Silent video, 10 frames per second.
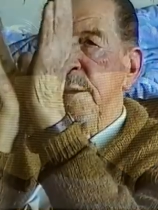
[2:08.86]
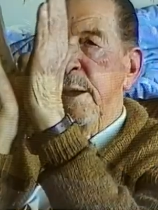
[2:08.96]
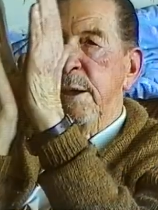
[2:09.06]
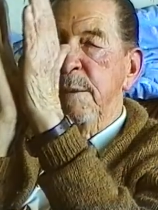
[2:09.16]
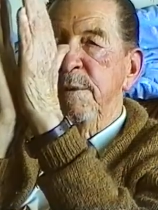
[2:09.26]
they,
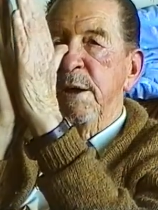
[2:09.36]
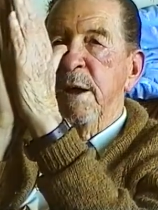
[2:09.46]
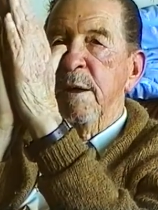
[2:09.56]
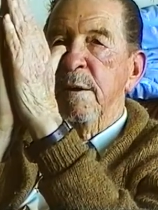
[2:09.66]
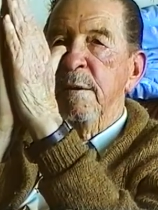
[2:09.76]
they came
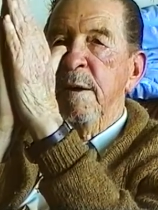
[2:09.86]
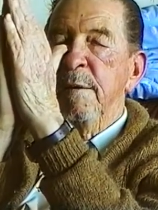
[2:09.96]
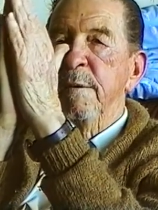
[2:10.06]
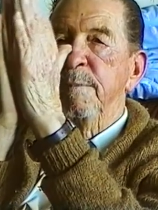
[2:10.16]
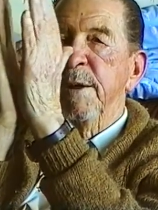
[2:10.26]
together.
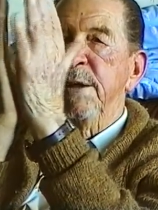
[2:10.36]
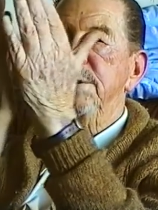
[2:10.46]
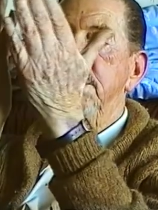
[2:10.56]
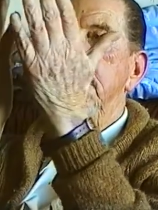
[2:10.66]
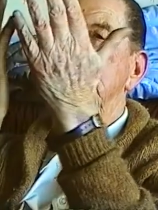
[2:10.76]
The
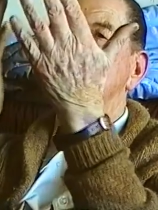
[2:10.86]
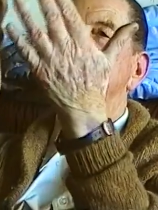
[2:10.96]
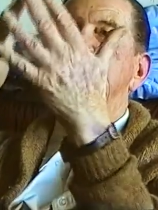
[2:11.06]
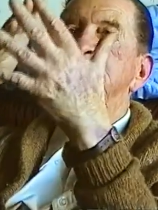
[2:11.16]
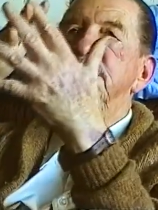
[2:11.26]
plates
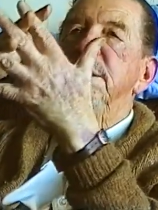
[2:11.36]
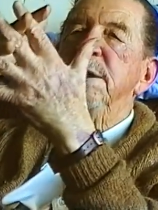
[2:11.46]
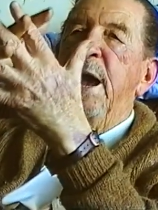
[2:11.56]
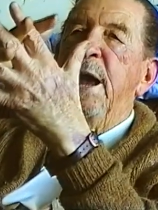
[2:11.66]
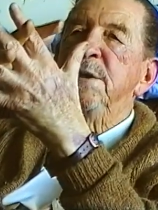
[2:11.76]
the plates
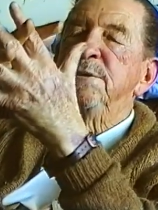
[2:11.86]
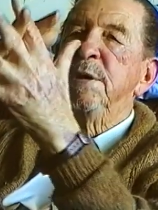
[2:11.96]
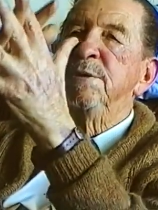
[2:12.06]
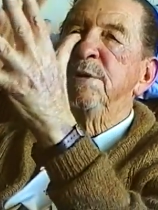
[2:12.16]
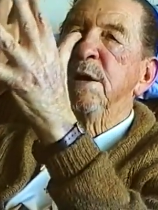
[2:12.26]

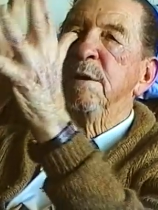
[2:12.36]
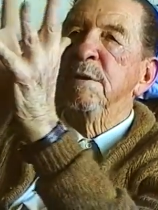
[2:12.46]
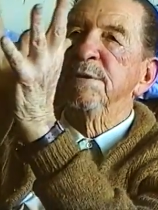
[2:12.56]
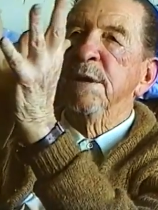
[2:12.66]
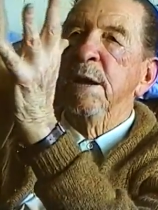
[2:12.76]
engaged each
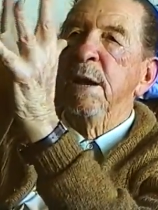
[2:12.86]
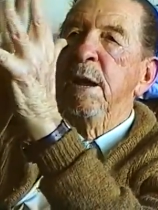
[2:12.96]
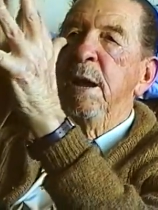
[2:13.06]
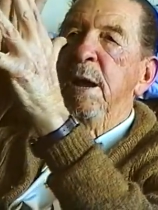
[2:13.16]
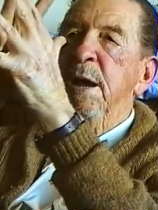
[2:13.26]
other as they
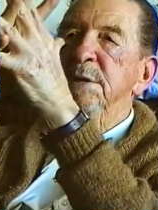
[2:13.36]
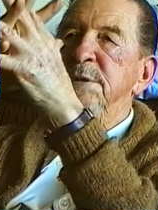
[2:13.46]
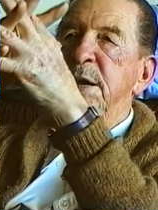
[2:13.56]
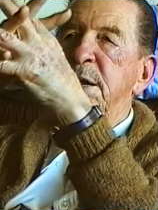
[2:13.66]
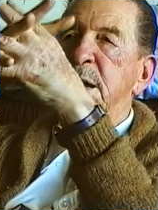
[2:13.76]

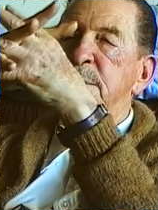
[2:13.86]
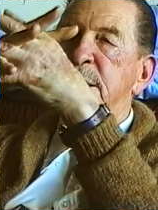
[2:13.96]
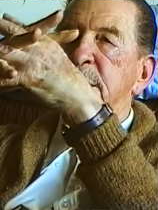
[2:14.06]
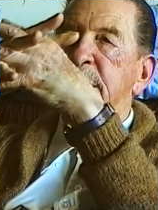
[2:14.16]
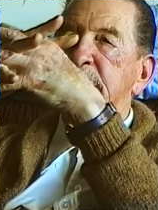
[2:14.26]
as they
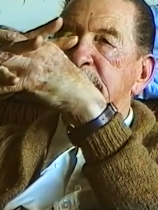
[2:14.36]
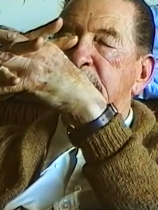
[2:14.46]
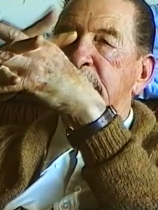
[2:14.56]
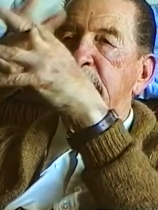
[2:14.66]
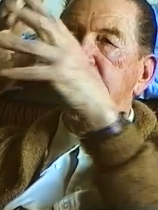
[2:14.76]
came in
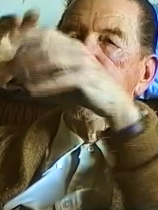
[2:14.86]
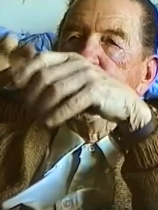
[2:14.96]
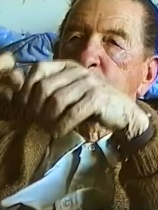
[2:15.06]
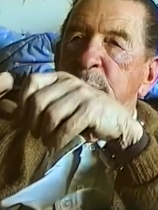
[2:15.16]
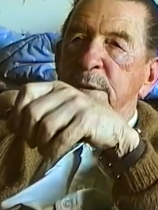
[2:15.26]
like that.
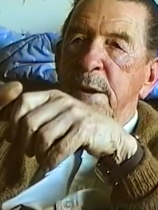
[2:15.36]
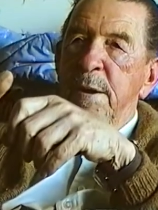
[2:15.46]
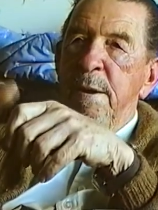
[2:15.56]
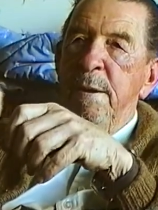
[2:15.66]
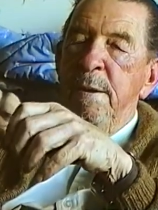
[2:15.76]
They worked
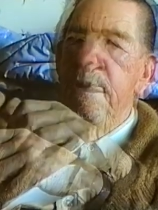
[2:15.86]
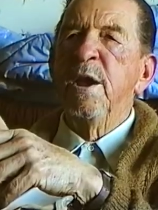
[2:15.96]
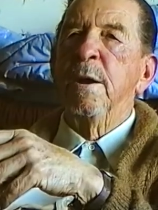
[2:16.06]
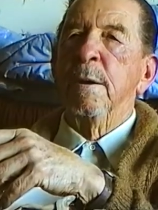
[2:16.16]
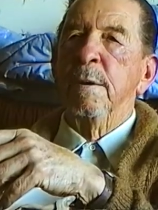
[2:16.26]
on a
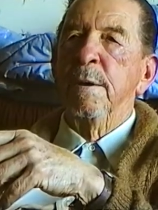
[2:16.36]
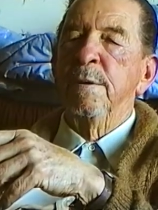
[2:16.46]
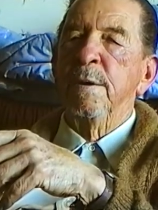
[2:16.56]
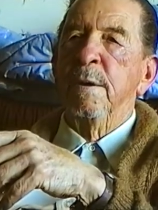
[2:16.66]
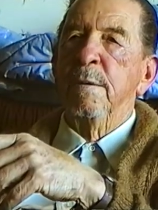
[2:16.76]
gear a
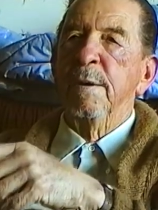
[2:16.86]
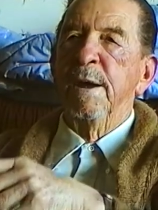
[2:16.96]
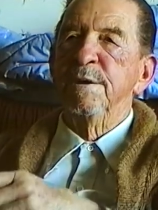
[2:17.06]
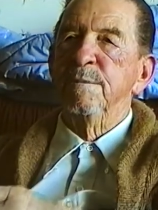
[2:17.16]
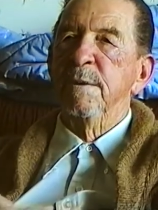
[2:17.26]
gear
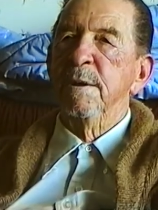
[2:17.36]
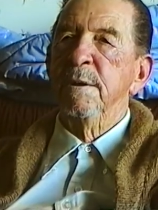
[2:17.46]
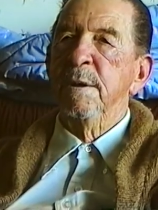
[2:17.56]
arrangement